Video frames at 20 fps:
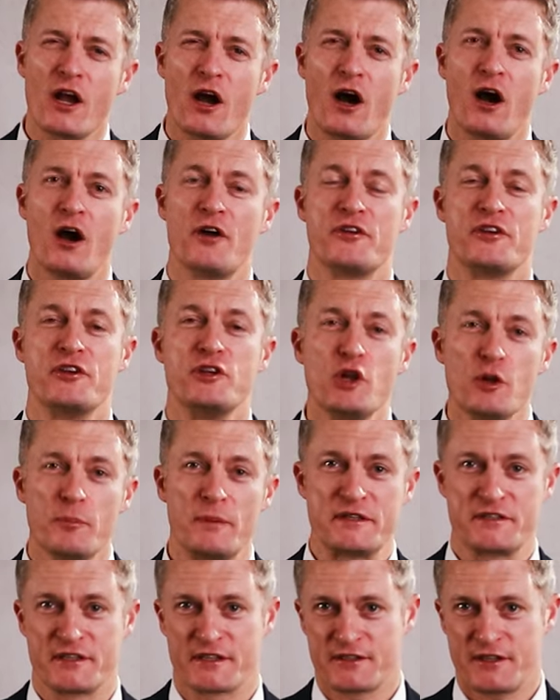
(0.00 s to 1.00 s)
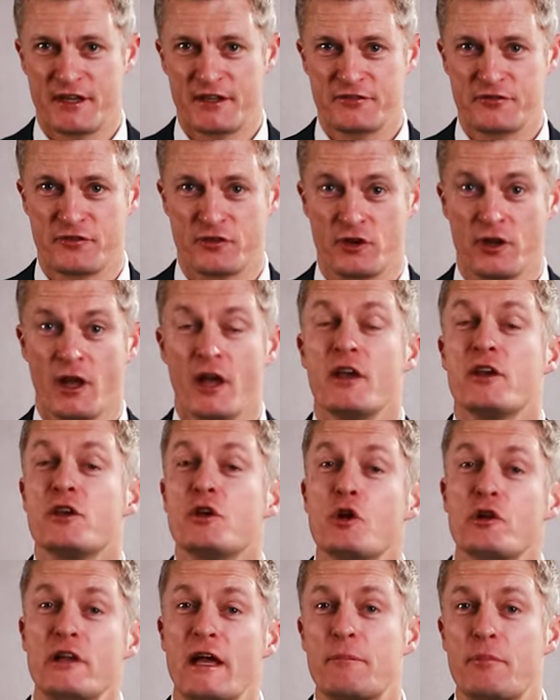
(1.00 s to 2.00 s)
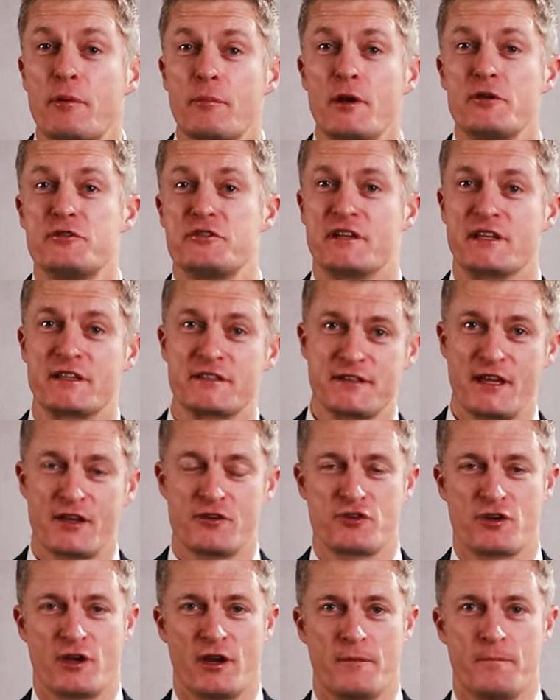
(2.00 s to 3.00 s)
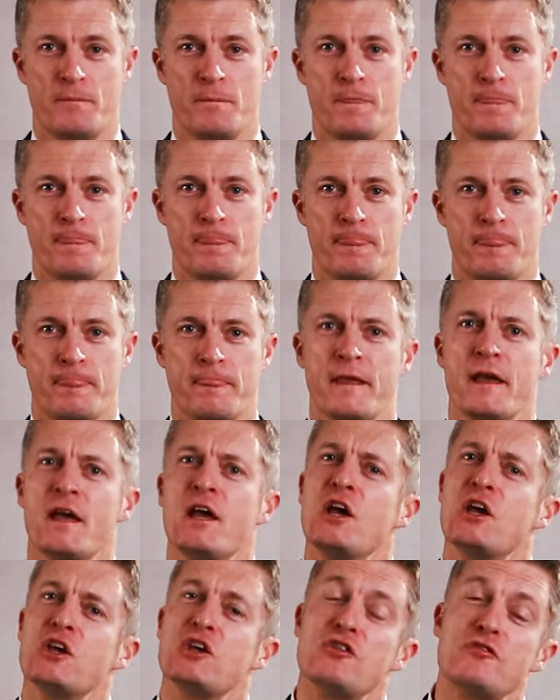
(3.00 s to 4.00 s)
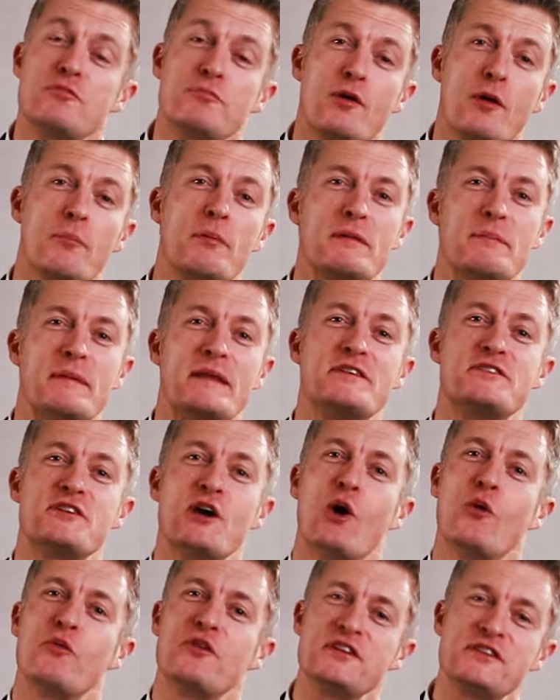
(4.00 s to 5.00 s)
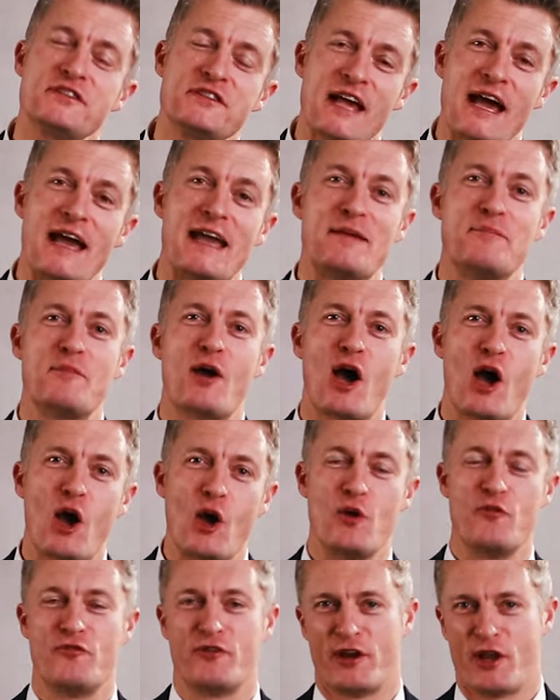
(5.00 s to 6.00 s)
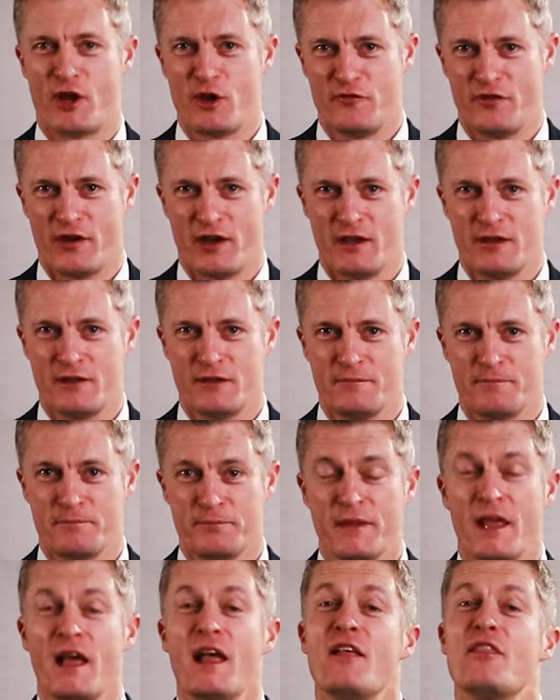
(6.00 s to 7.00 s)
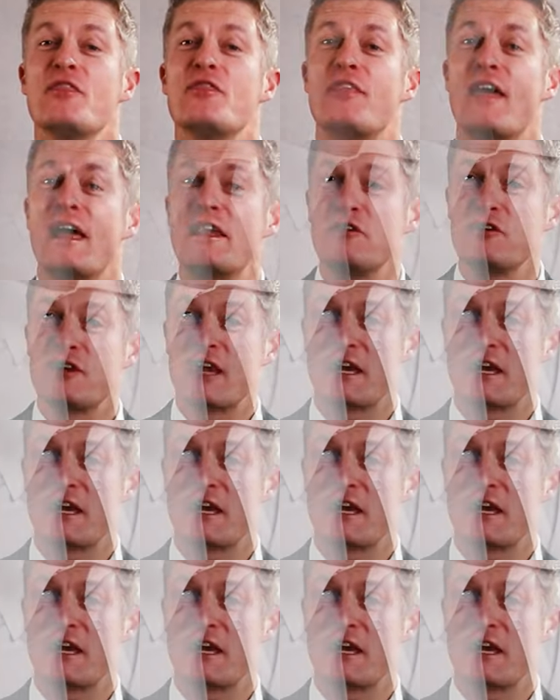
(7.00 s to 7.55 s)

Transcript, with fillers: hard and you'll be successful, you'll get promoted, etc. You've probably been told the same over and over. Then you